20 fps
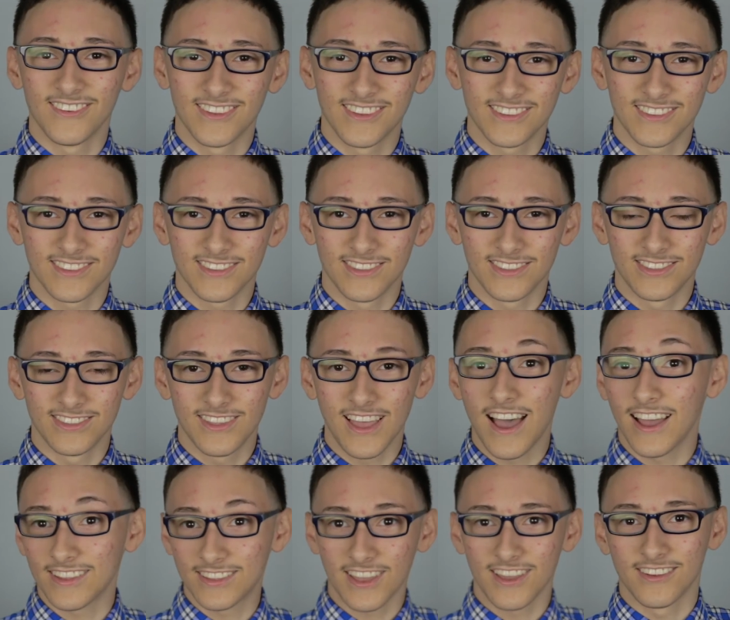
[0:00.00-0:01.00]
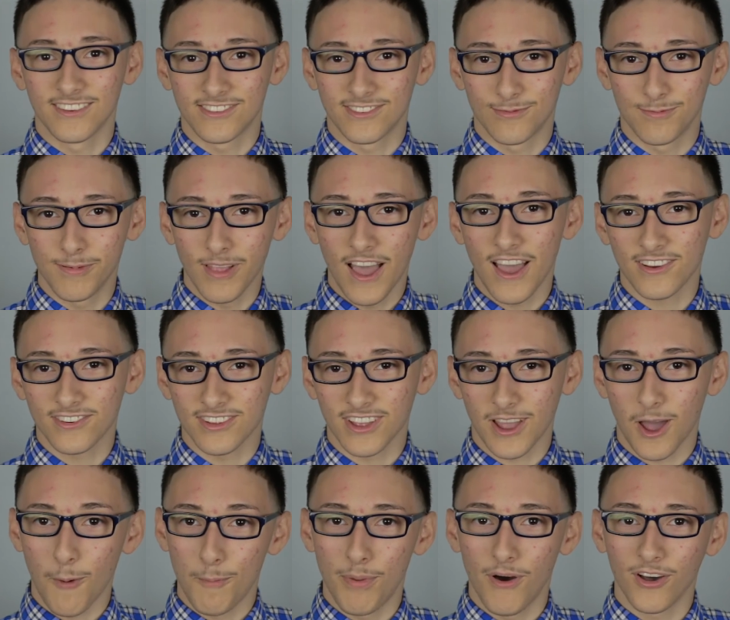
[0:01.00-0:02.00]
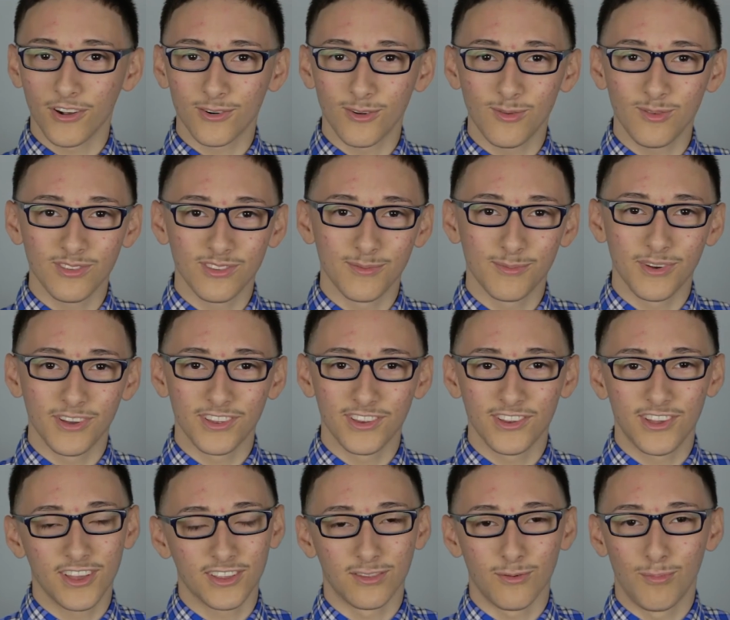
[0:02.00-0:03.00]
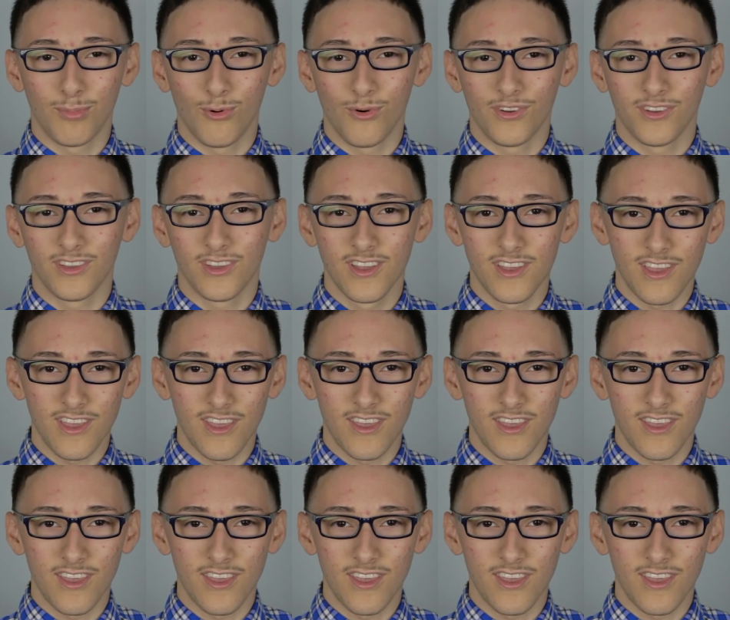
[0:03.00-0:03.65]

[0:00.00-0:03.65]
It didn't splash like a puddle, but you get the point.